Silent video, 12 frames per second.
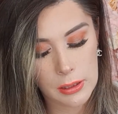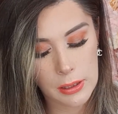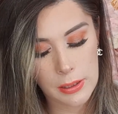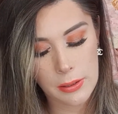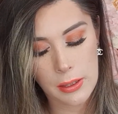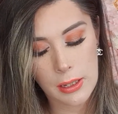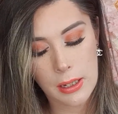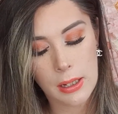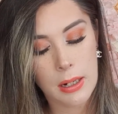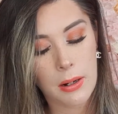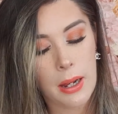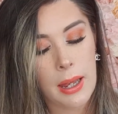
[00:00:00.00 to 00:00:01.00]
And
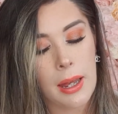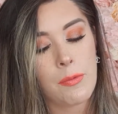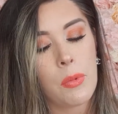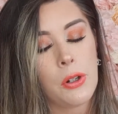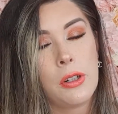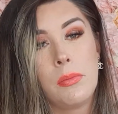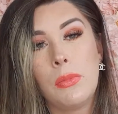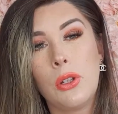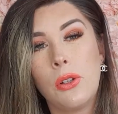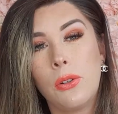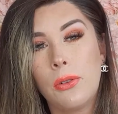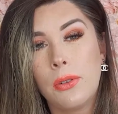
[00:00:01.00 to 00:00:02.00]
then I have Modern
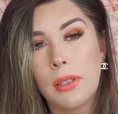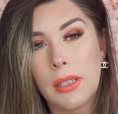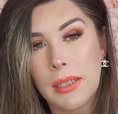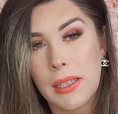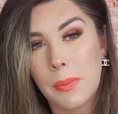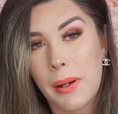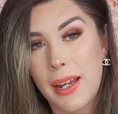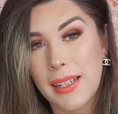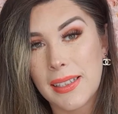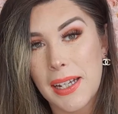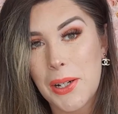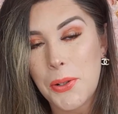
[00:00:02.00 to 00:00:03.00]
Muse. This is by
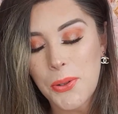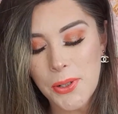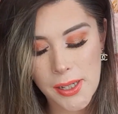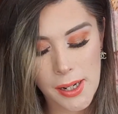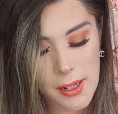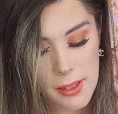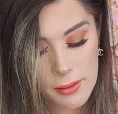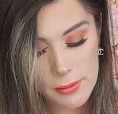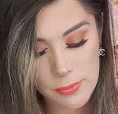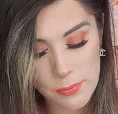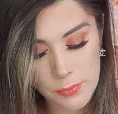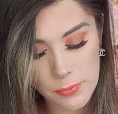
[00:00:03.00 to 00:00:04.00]
Estee Lauder.
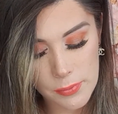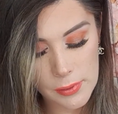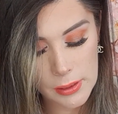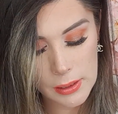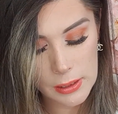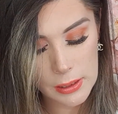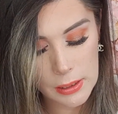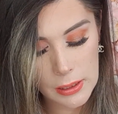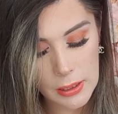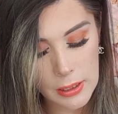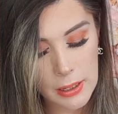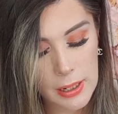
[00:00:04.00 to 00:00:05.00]

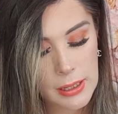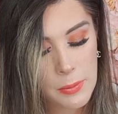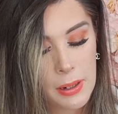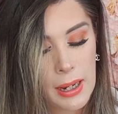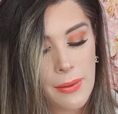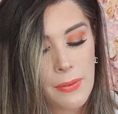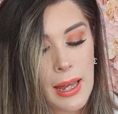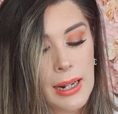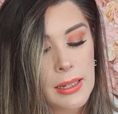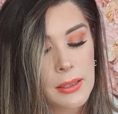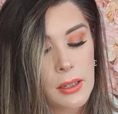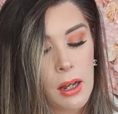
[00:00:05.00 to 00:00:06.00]
And then we have
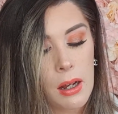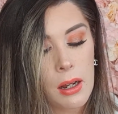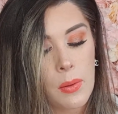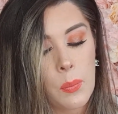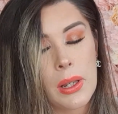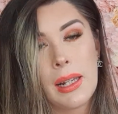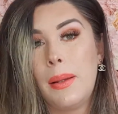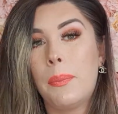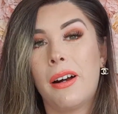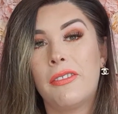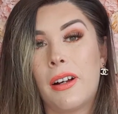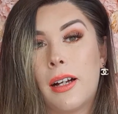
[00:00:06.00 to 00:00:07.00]
Ellie Saab Le
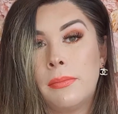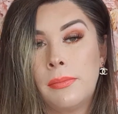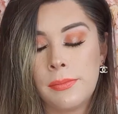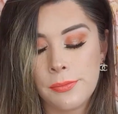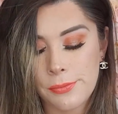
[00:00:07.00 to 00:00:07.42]
Parfum.